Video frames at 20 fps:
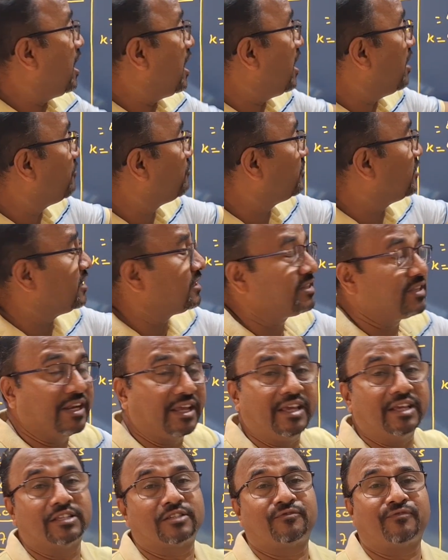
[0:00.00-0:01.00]
After
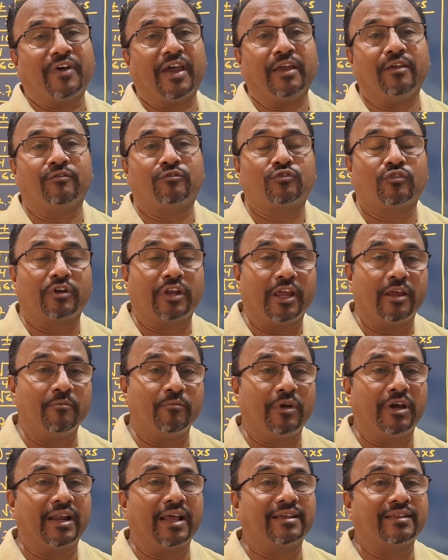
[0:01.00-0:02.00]
3 is 5. So
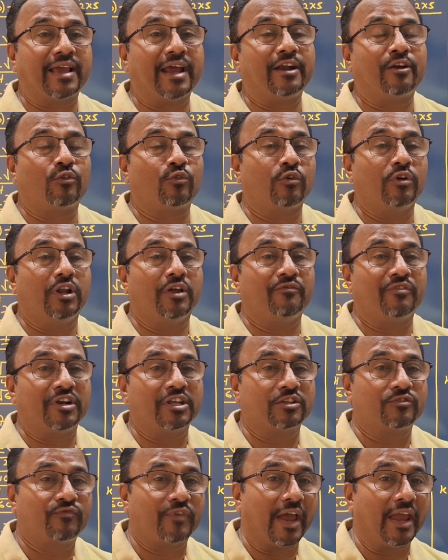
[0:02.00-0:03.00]
remember, as I told, if it
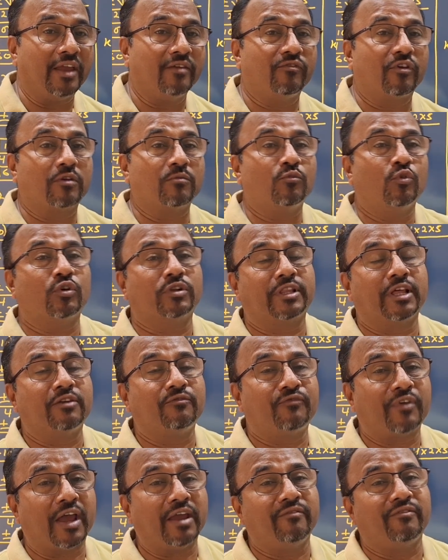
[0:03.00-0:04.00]
is 5 or more than
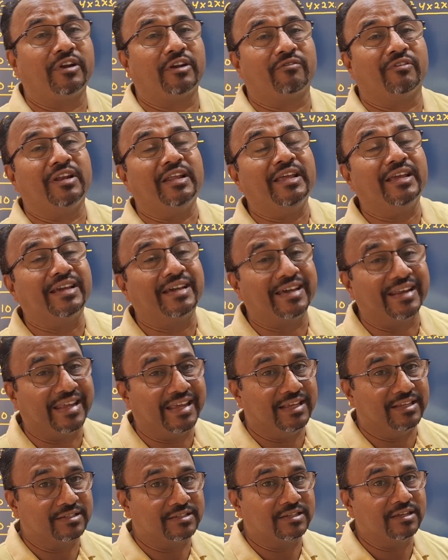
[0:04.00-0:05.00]
5, it will
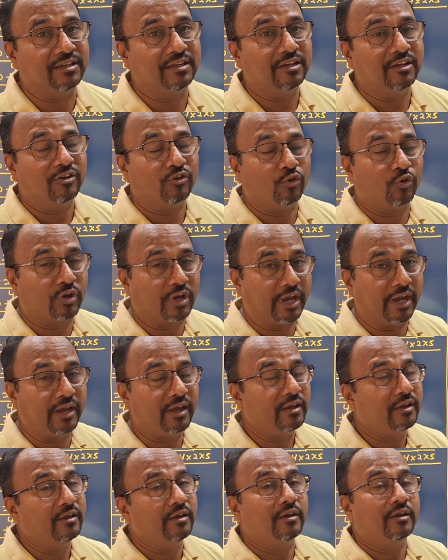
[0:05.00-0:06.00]
increase.
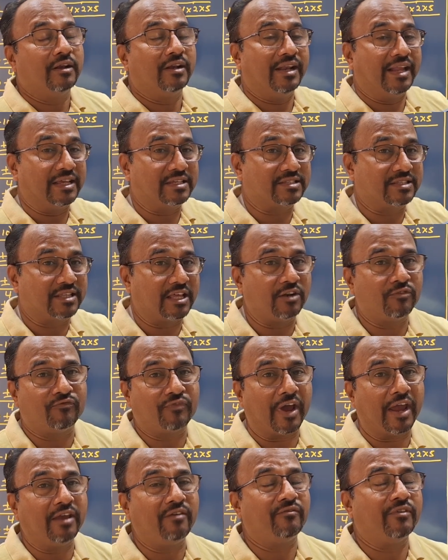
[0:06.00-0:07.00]
Okay. Less than
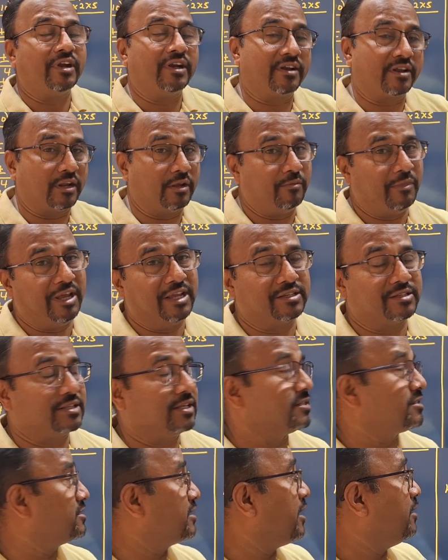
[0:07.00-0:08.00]
5, it remains the
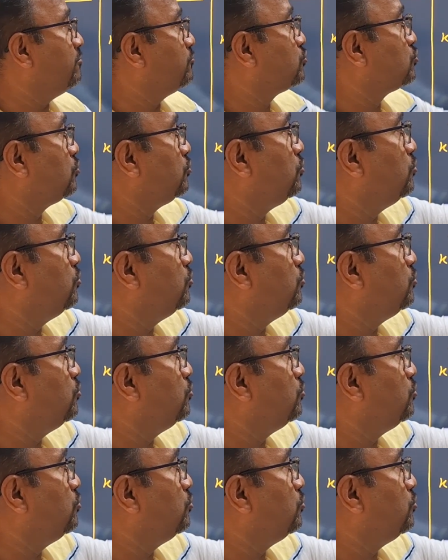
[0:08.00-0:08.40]
same. So